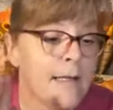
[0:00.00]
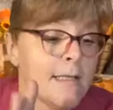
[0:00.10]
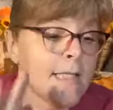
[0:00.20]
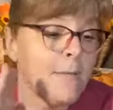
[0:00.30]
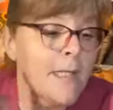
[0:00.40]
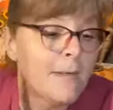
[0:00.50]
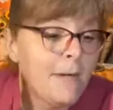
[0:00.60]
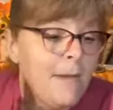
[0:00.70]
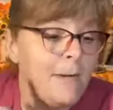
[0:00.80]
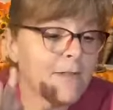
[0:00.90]
Something
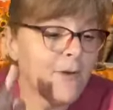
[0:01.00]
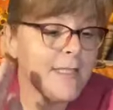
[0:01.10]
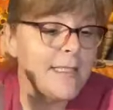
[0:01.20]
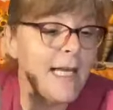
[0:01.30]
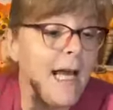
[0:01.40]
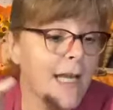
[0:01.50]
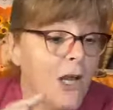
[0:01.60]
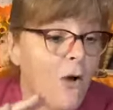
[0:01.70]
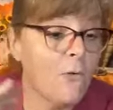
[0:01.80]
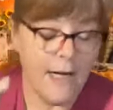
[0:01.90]
about Mom's voice and Dad. I
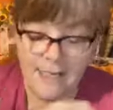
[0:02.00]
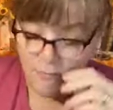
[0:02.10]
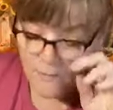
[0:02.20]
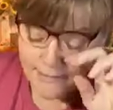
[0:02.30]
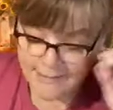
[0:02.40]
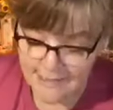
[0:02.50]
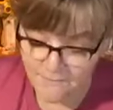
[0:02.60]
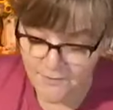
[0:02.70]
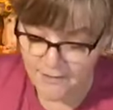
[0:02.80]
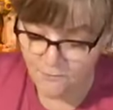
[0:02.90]
know, right? Well, the
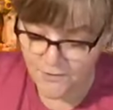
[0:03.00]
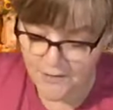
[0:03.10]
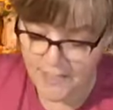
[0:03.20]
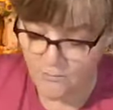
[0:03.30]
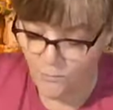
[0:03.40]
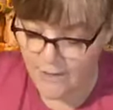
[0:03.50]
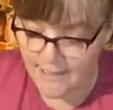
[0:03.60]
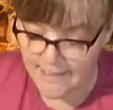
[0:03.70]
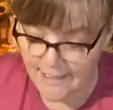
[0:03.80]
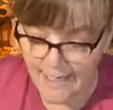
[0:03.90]
same thing with like
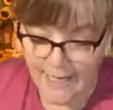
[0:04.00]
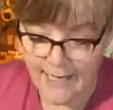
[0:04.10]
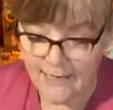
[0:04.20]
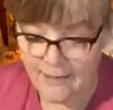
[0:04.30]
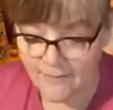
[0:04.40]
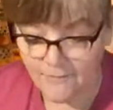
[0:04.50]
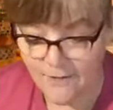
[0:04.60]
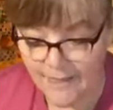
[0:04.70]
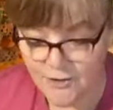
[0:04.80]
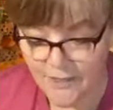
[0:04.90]
when I
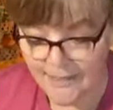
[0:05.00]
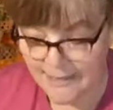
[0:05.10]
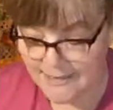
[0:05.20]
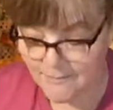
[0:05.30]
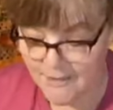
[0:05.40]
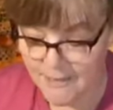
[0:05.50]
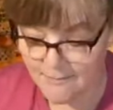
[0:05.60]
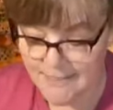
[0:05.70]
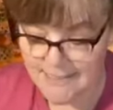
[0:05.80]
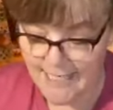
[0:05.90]
try to get them to
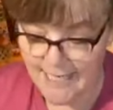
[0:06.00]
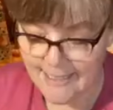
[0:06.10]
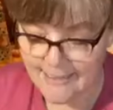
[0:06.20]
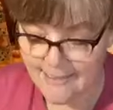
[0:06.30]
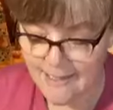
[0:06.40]
come inside.